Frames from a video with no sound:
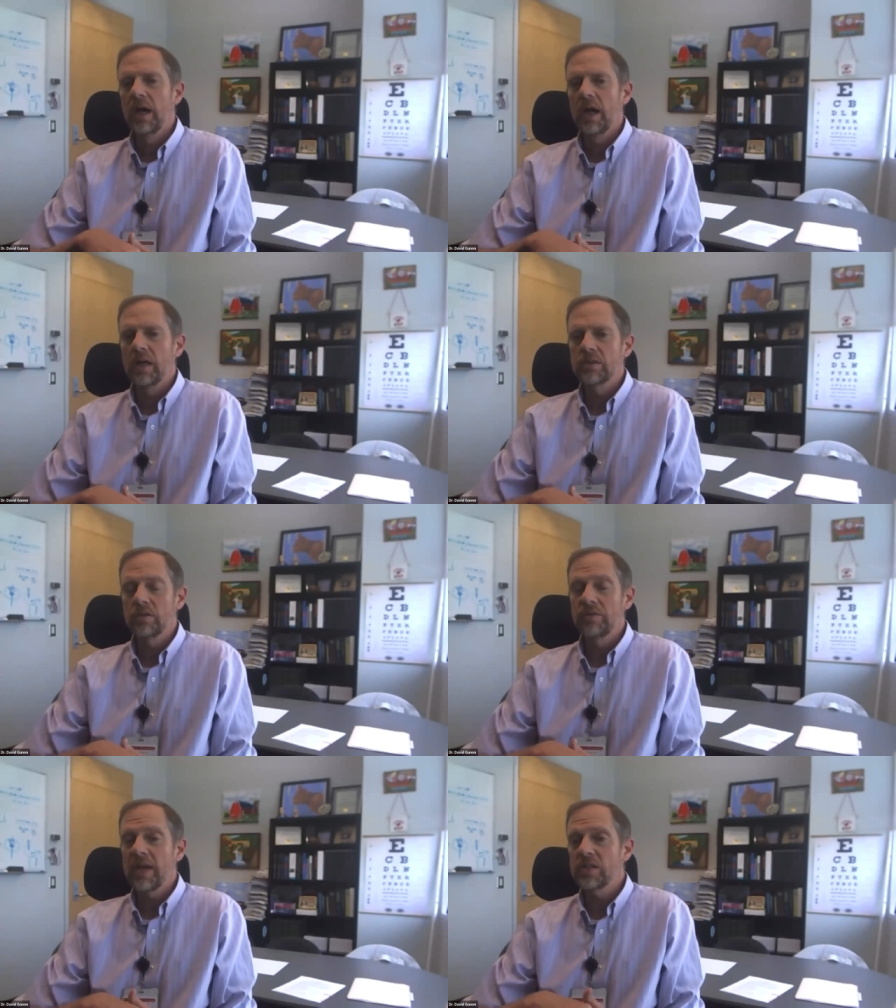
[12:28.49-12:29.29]
Uh,
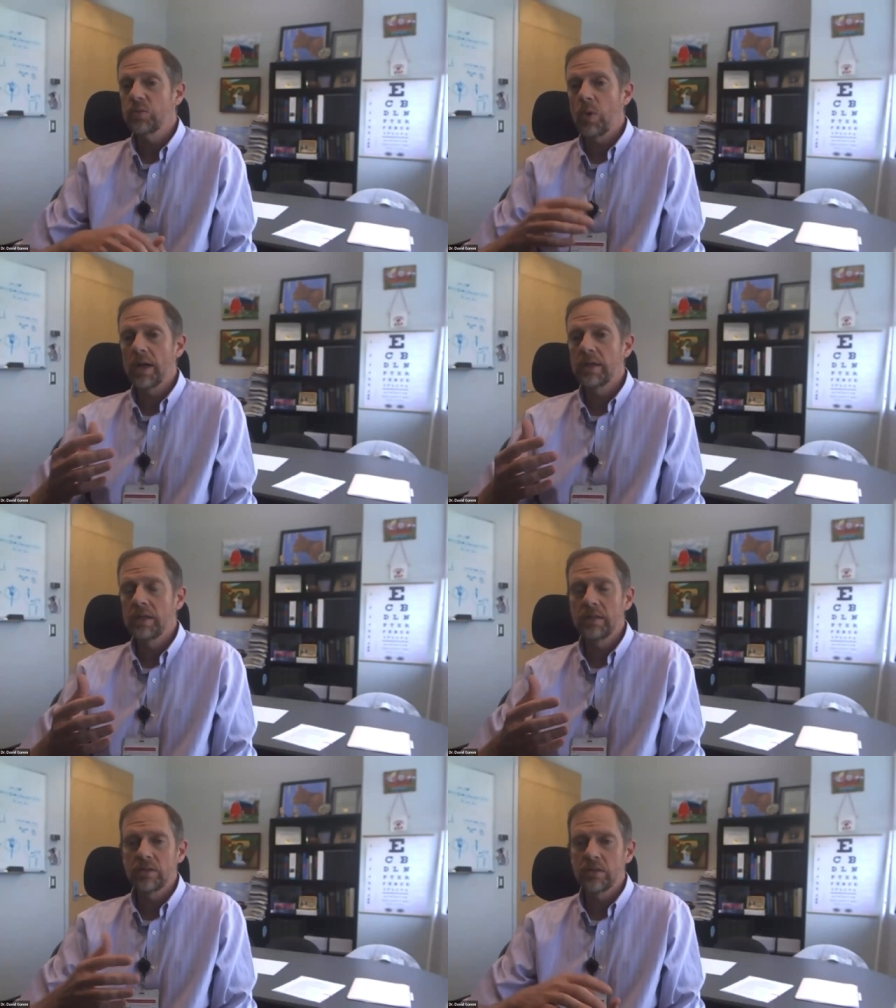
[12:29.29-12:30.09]
so phase
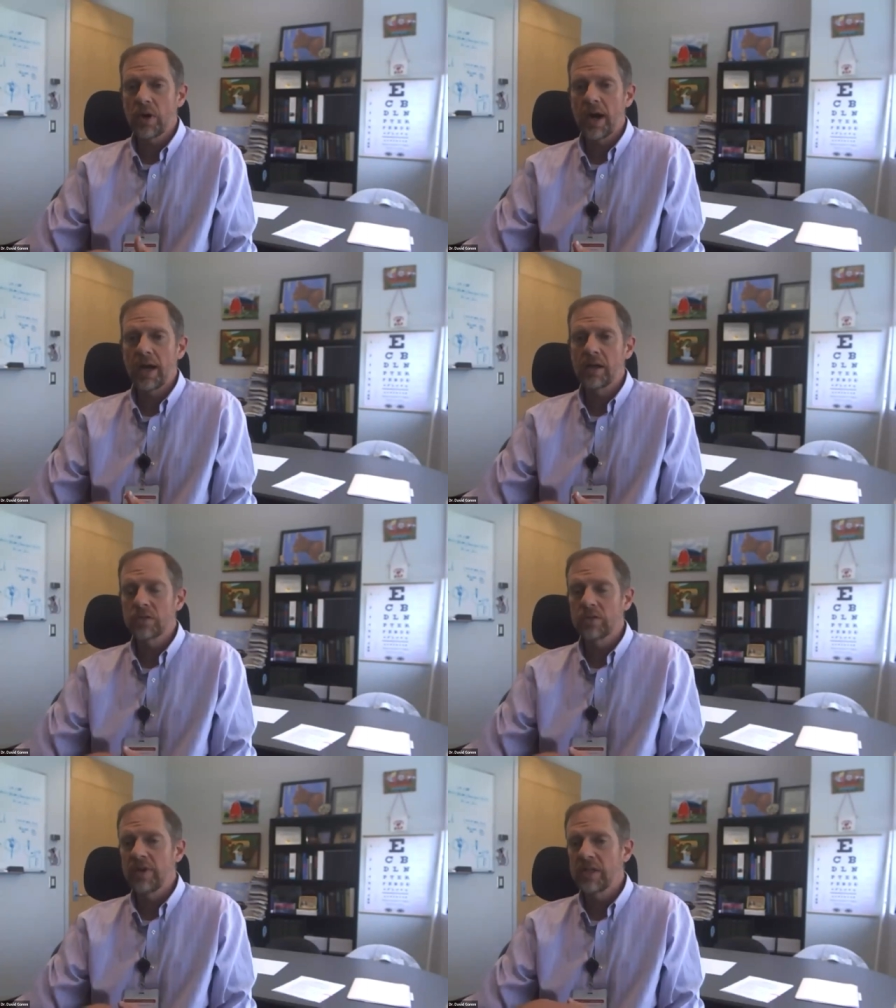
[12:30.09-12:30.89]
one
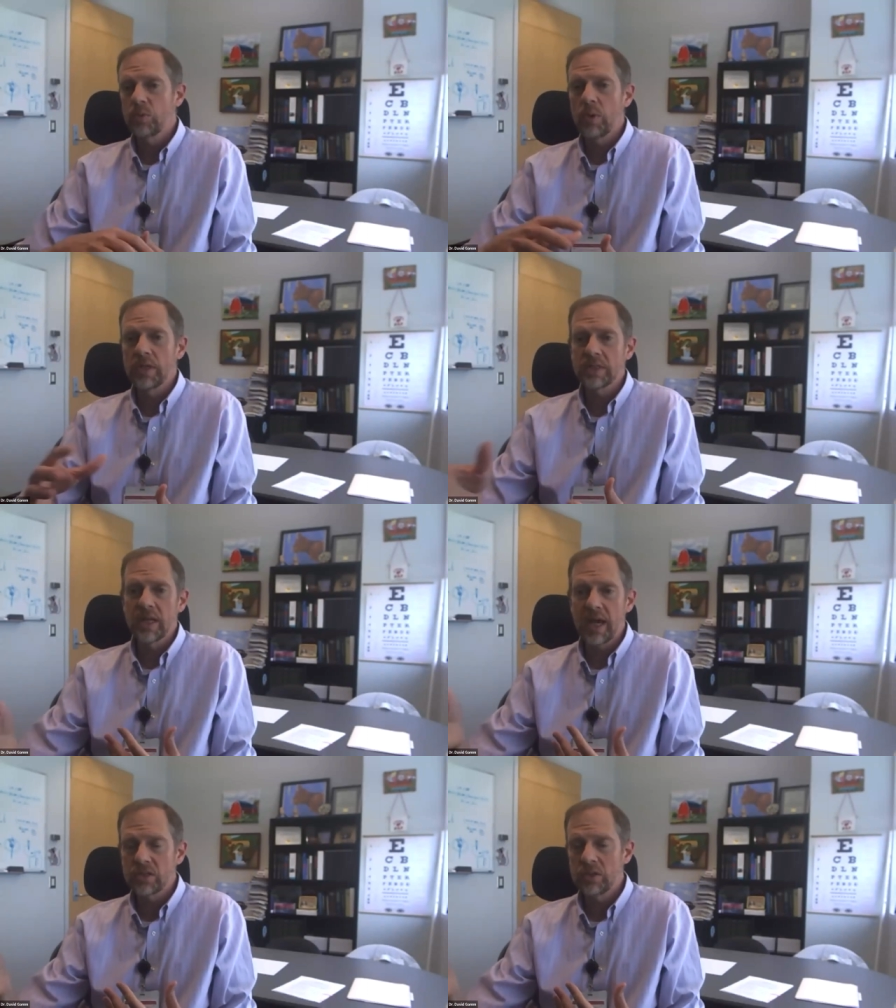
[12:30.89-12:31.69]
trials or phase one
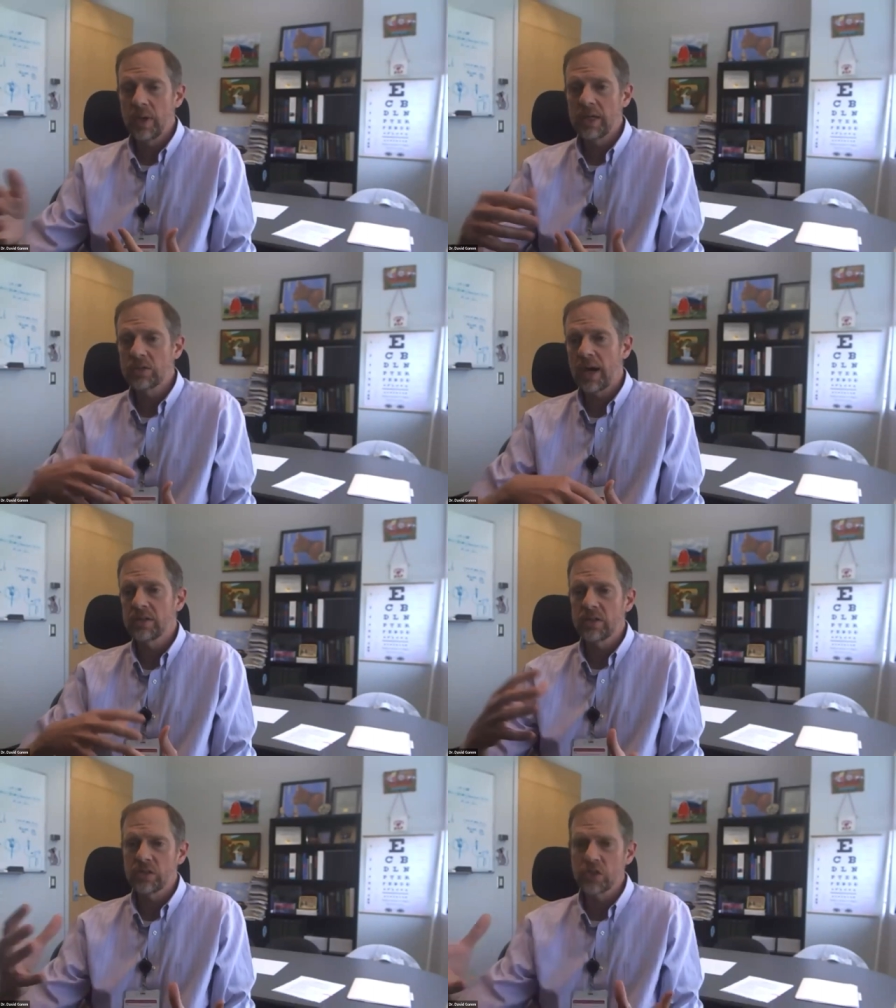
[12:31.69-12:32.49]
slash two A
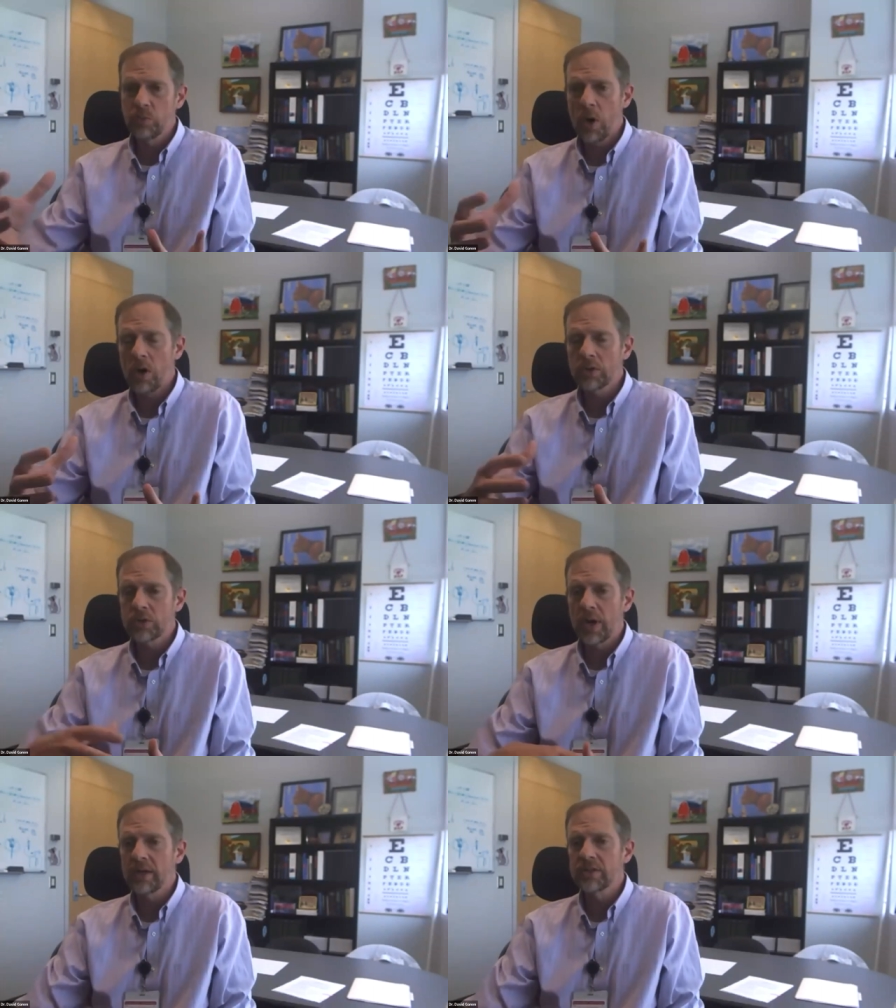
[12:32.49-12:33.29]
trials are small
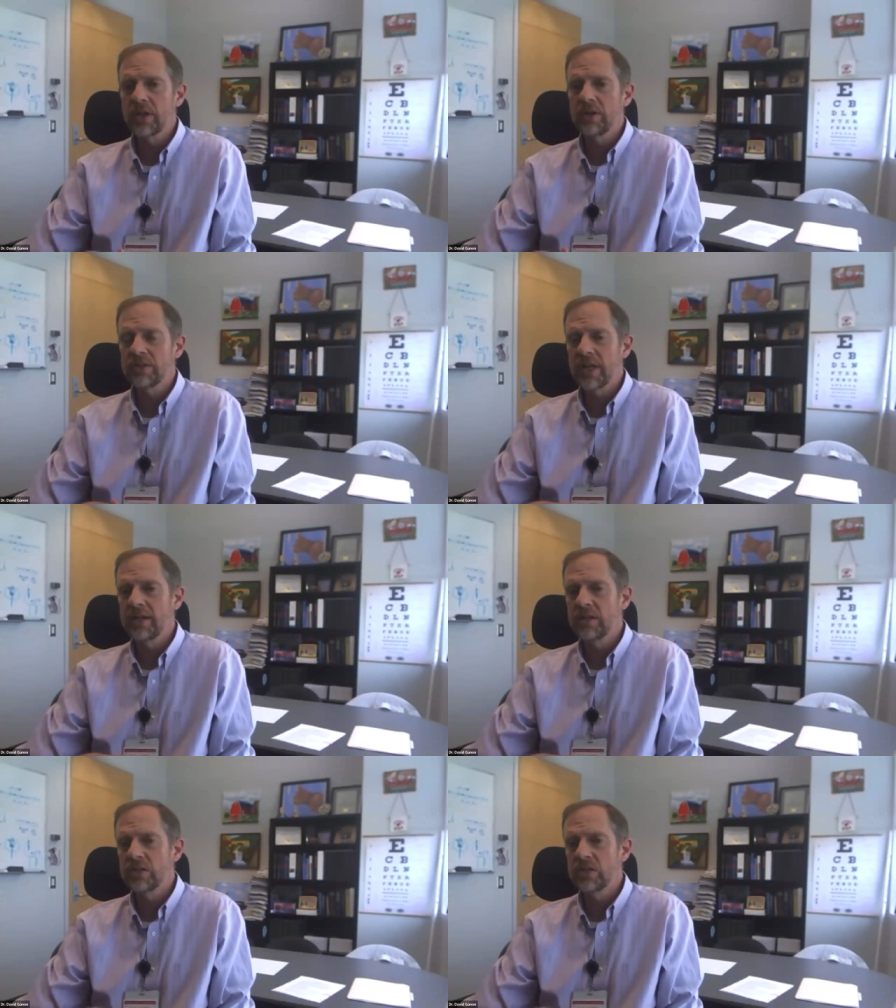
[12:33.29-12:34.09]
trials that are
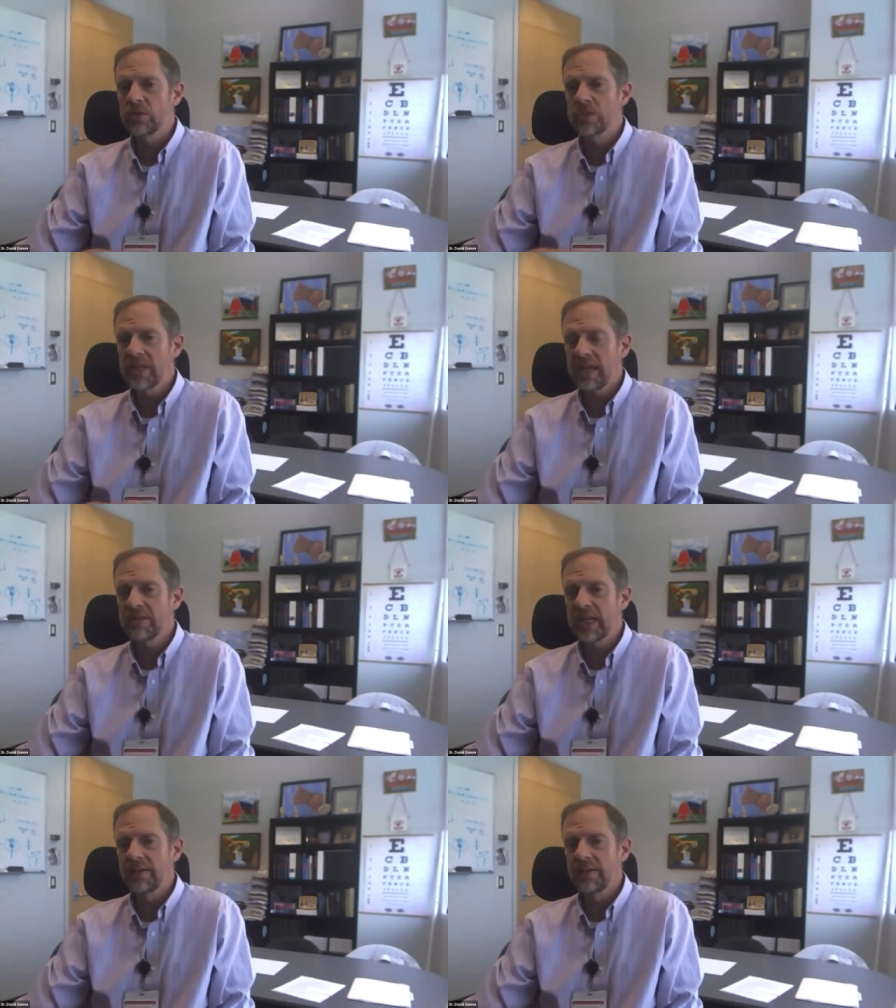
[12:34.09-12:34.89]
designed to show
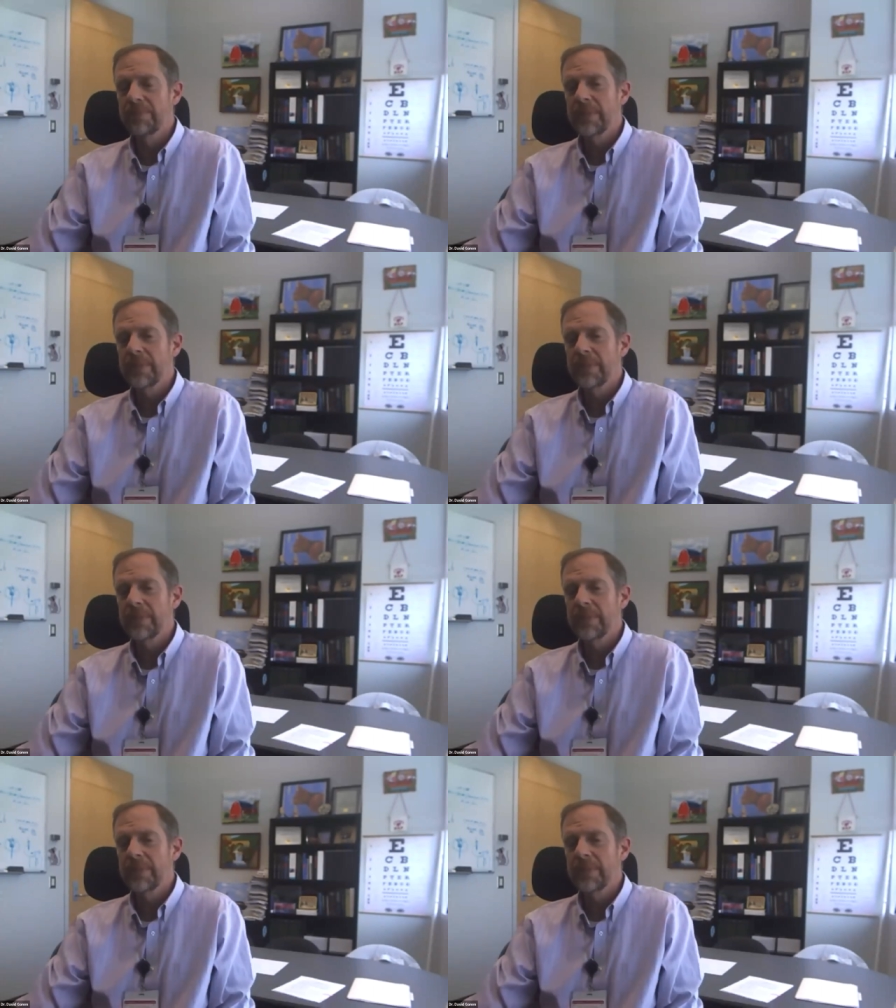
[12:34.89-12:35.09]
safety.